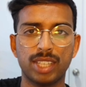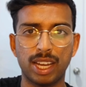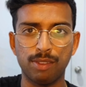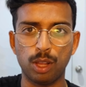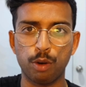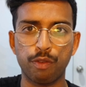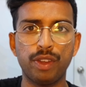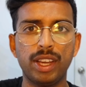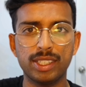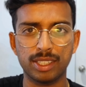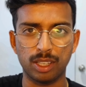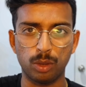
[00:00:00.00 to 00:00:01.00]
have lower
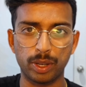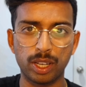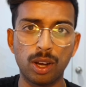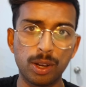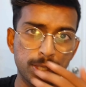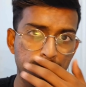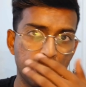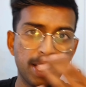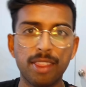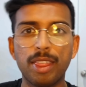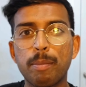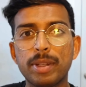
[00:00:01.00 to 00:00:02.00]
fees and lower costs,
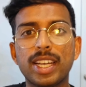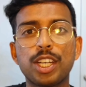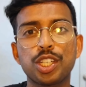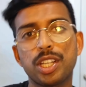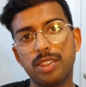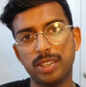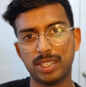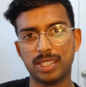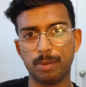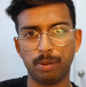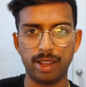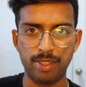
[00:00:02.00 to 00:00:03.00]
then potentially this is the
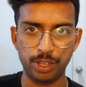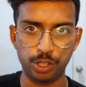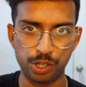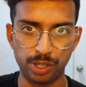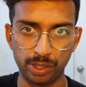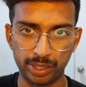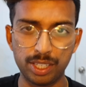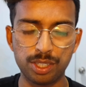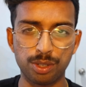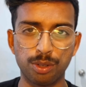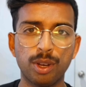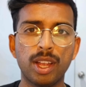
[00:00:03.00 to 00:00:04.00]
plan that you should look
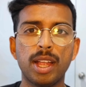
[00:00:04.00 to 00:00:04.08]
into.